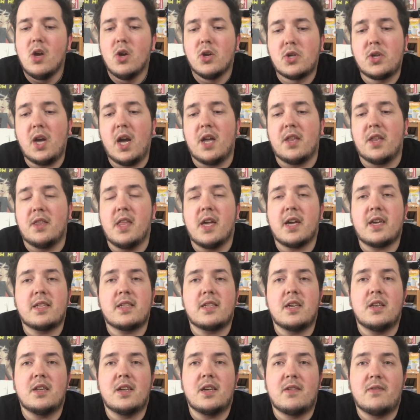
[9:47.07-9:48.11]
So yeah, next
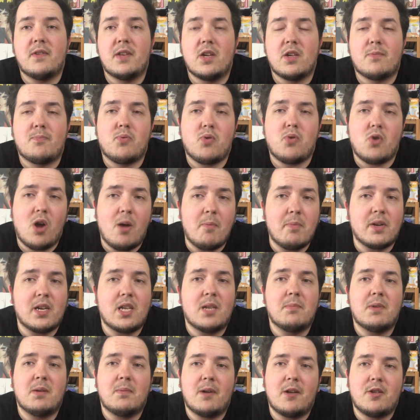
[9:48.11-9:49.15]
Sunday's video is probably
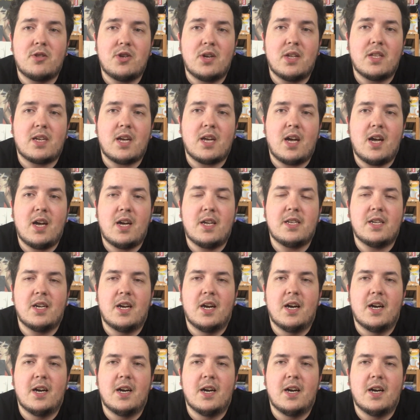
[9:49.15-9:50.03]
going to be about Gen Con.